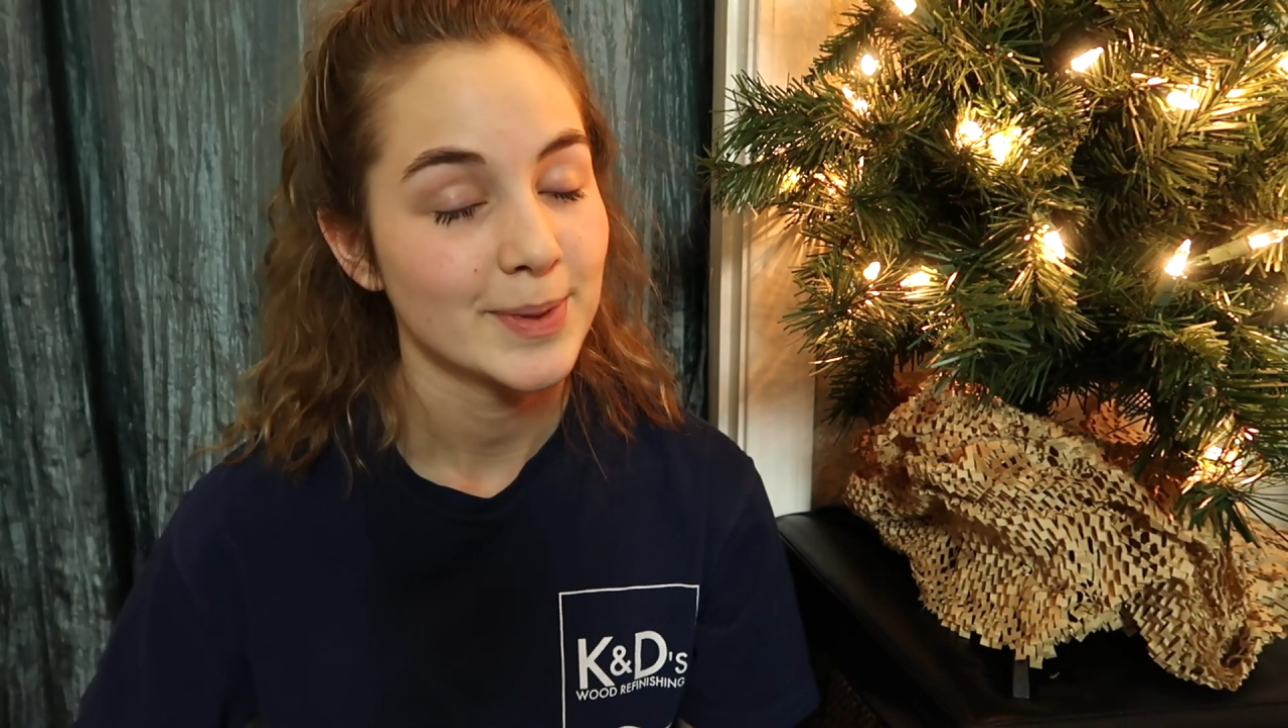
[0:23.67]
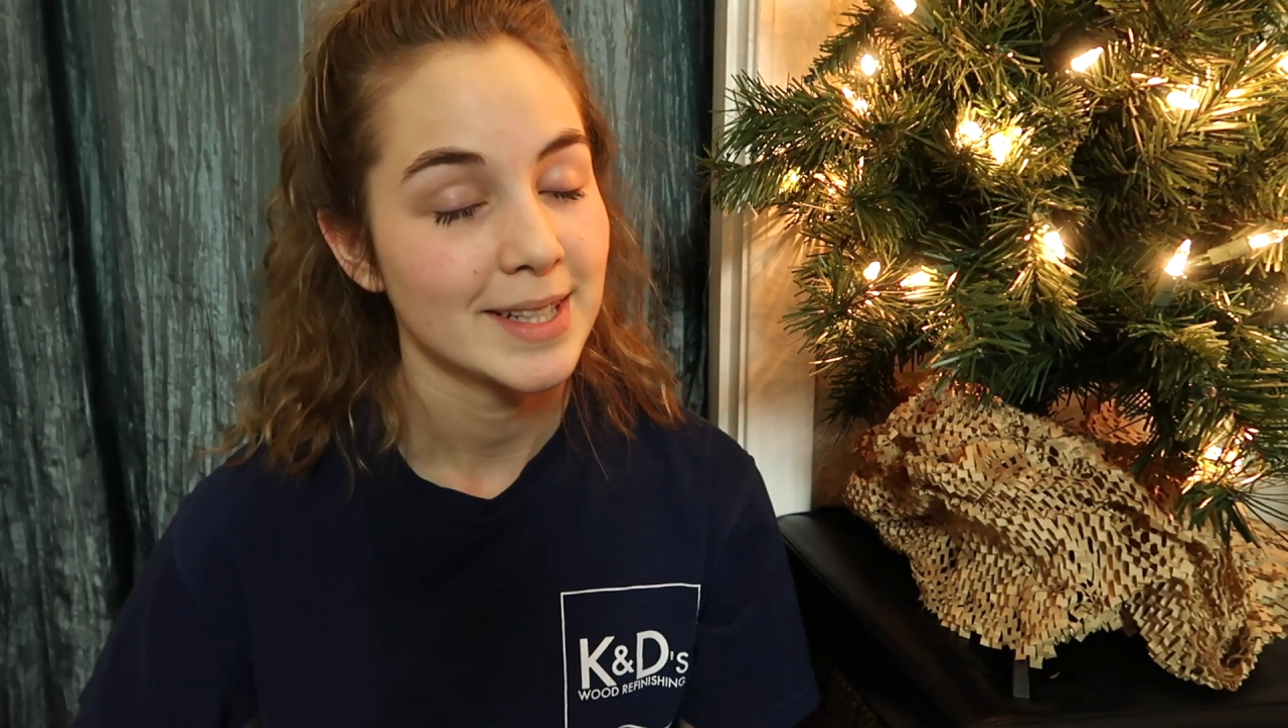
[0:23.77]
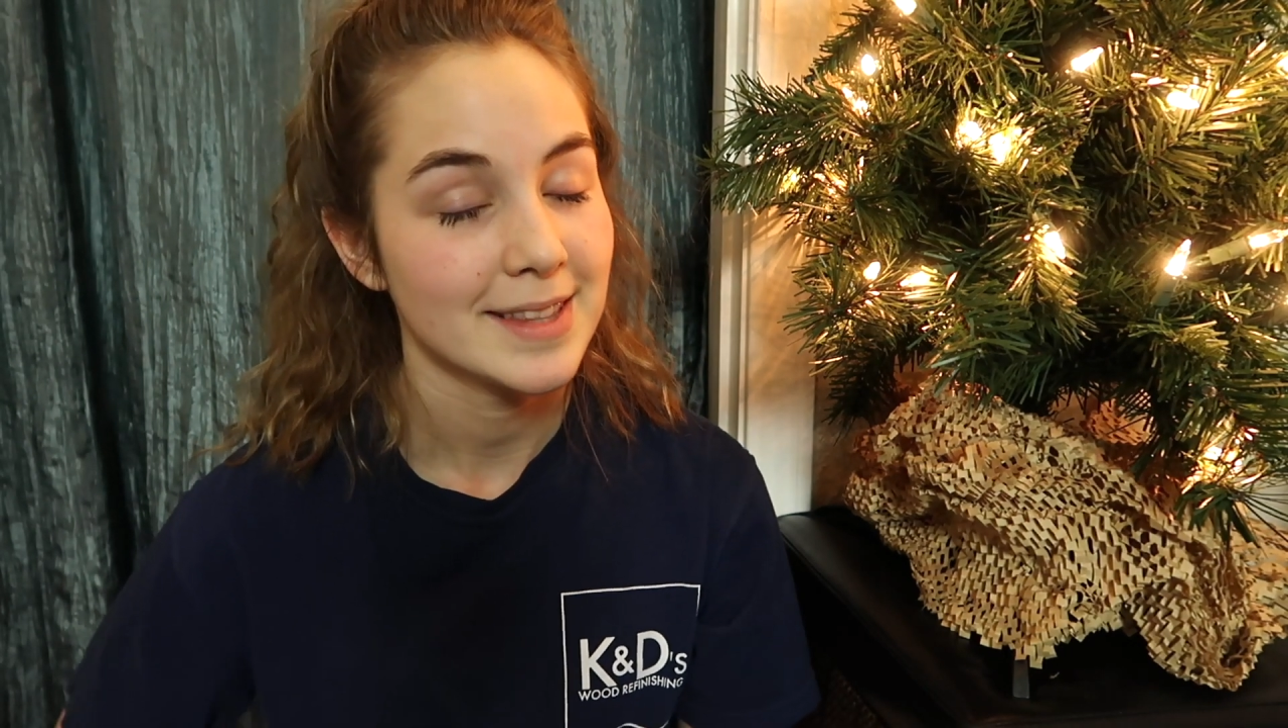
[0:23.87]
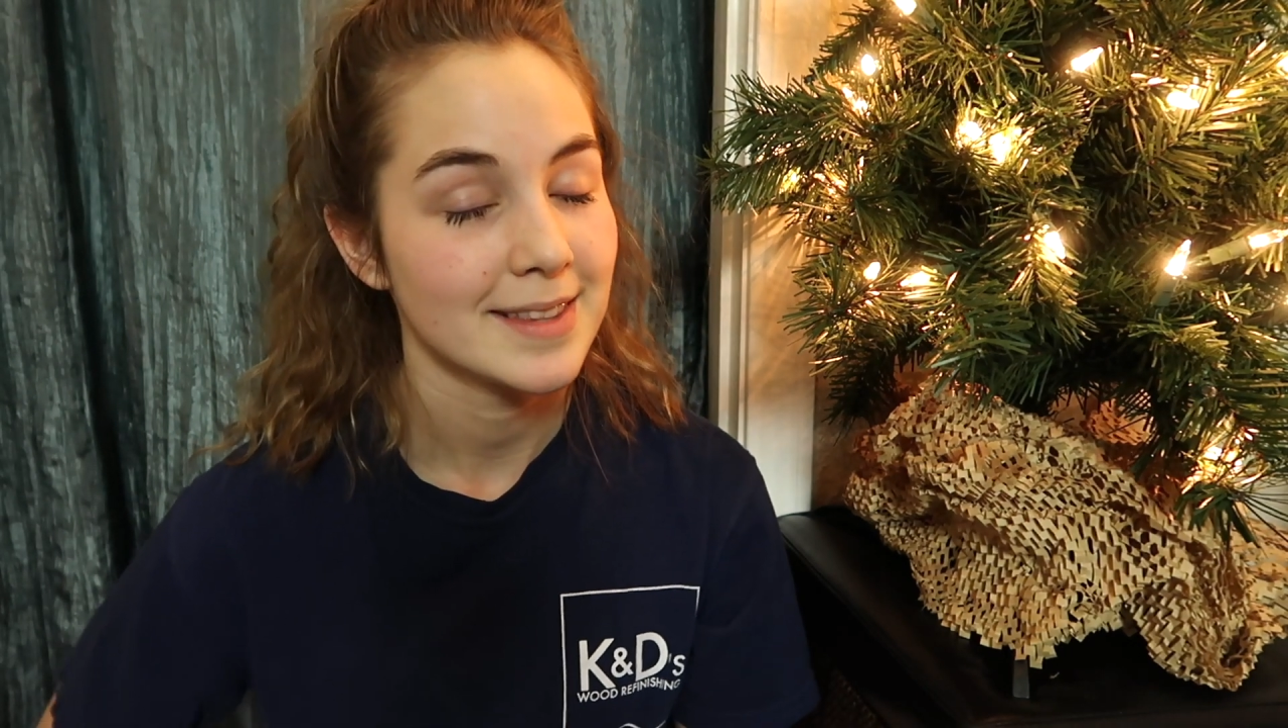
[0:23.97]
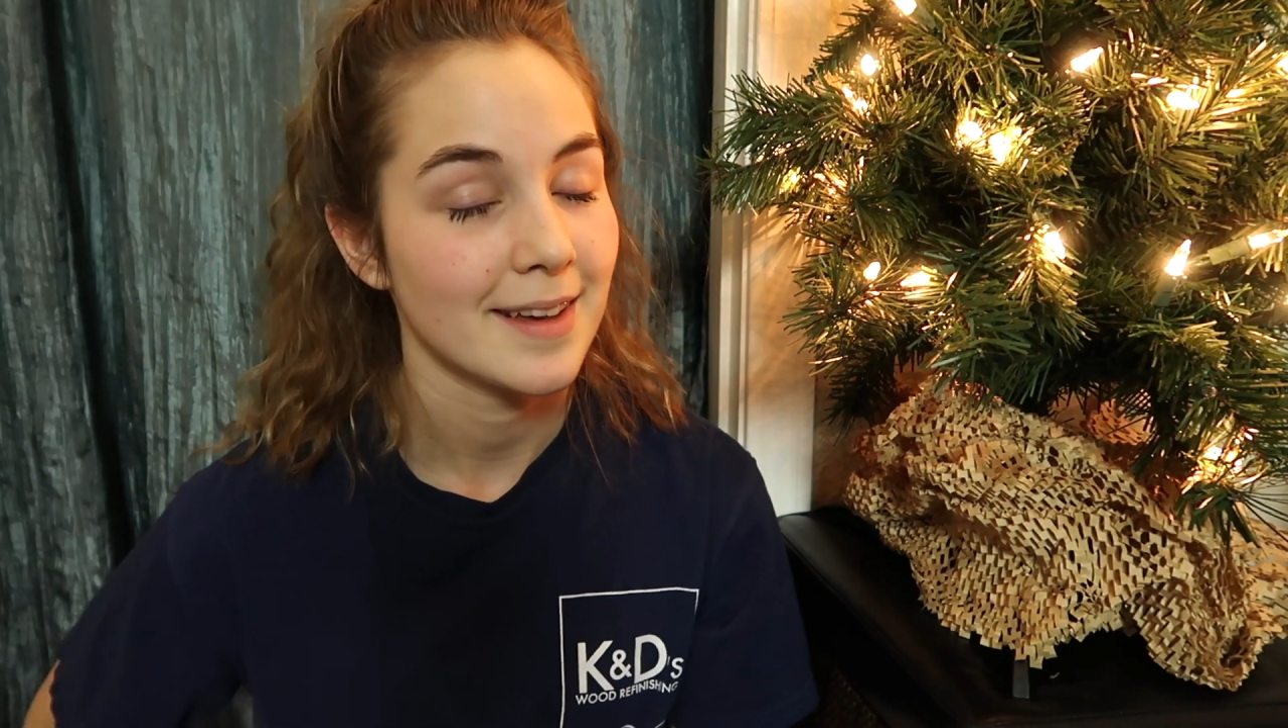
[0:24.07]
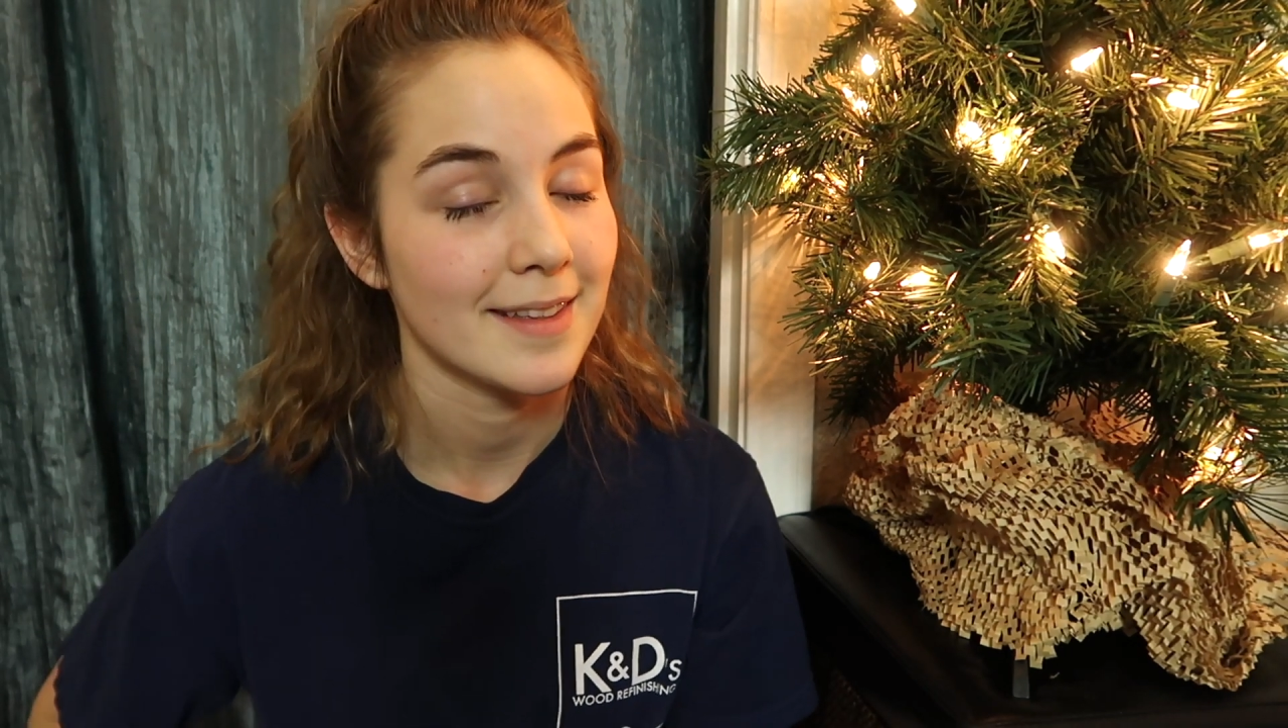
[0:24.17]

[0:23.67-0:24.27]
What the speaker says: with